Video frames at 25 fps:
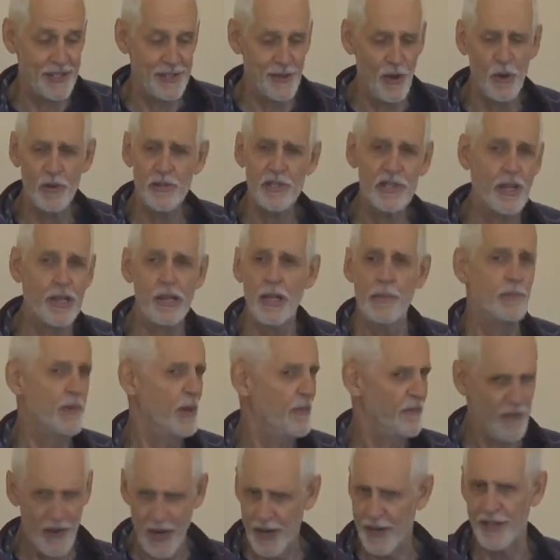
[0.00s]
Don't say them
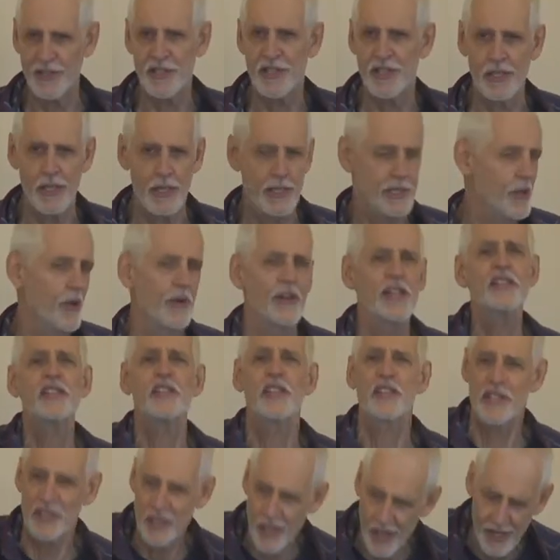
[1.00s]
the Pharisees. No, this
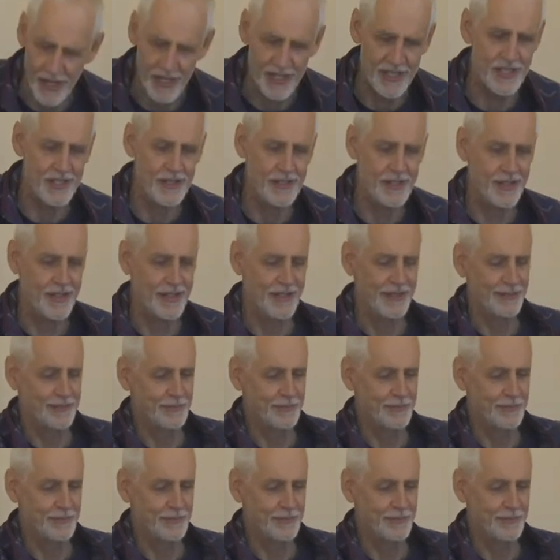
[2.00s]
is us.